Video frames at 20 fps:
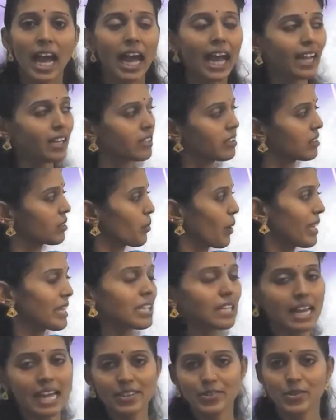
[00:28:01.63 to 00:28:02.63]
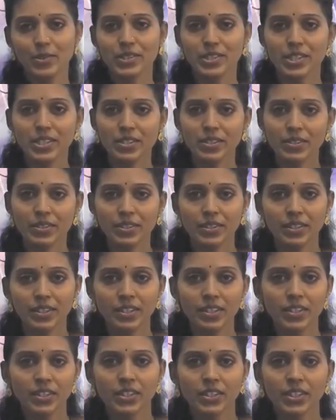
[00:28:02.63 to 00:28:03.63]
And the quadrilaterals.
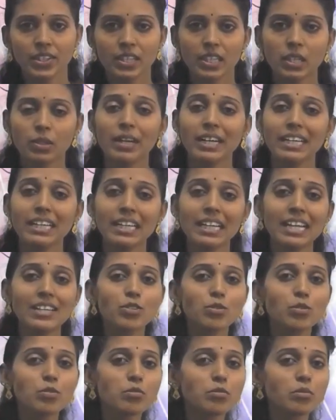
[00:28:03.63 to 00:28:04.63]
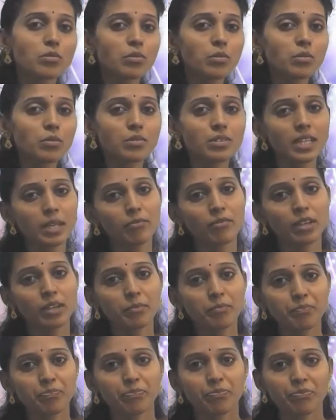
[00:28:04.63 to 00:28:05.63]
Quadrilaterals also same
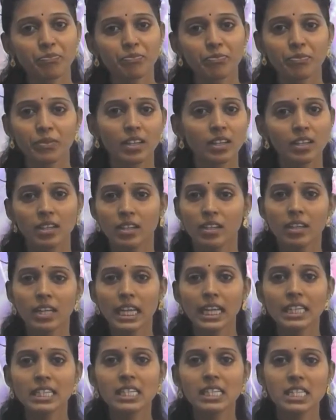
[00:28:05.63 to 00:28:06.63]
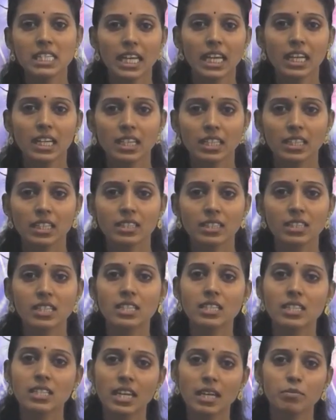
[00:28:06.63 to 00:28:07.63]
way. In detail,
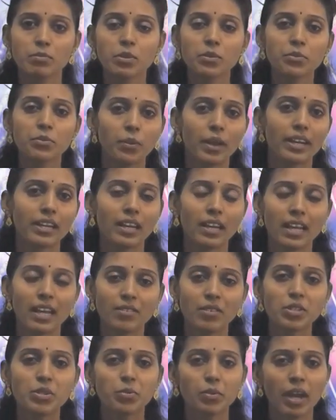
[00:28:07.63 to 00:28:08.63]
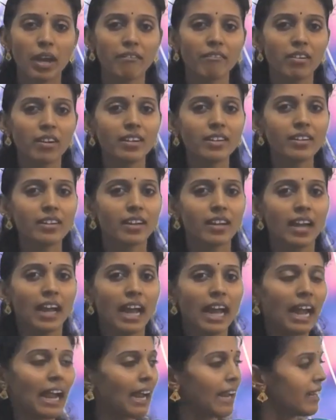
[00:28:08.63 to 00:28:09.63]
6 types of quadrilaterals we have learned.
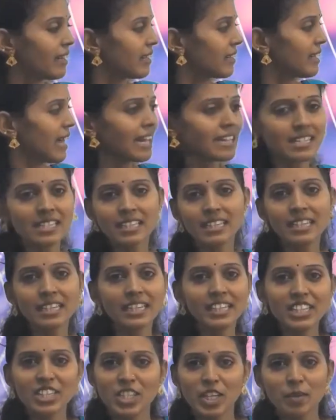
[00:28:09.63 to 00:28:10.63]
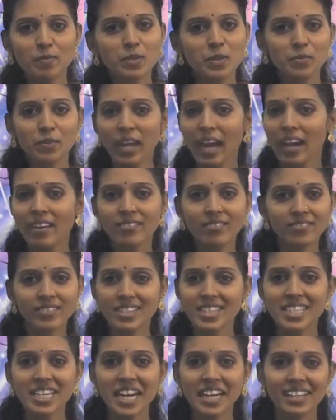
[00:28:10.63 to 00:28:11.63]
And the dancing 3D shapes we have
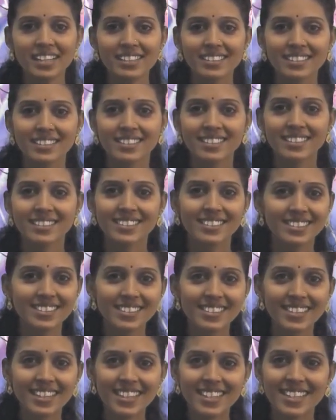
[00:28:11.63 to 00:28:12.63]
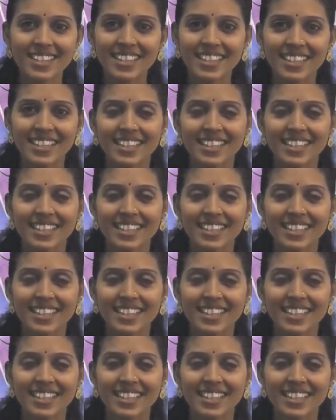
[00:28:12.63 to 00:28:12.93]
studied, isn't it?